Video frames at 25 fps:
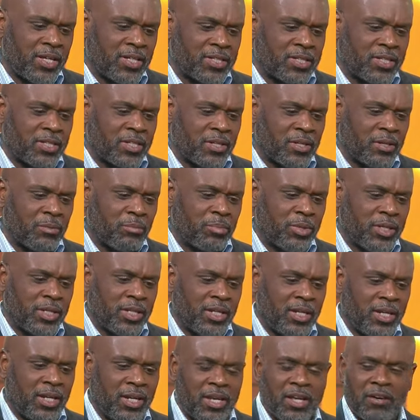it's going to be
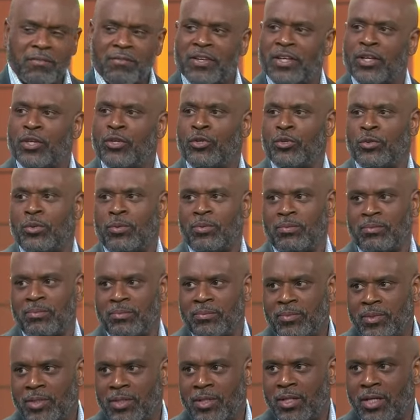Loving You.
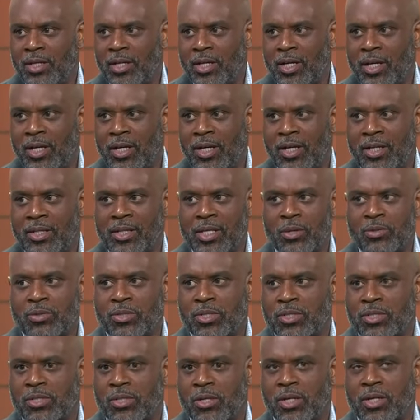And that was a
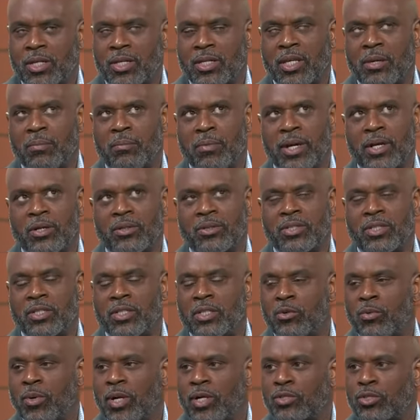song, I think Michael did it
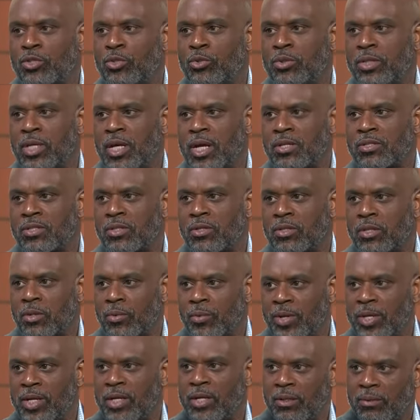around
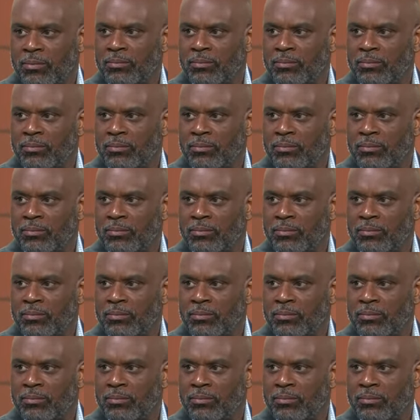2003.